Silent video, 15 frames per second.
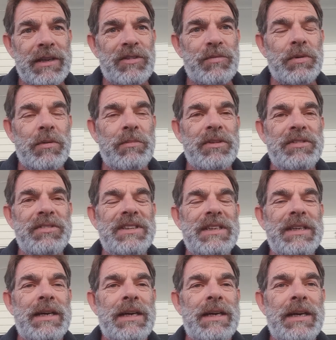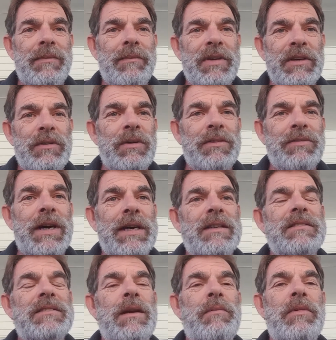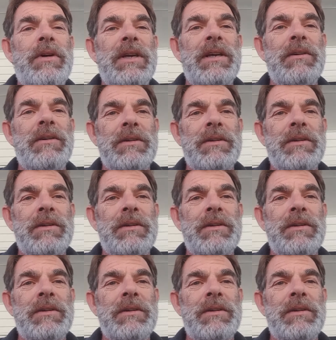As promised, we do a final summary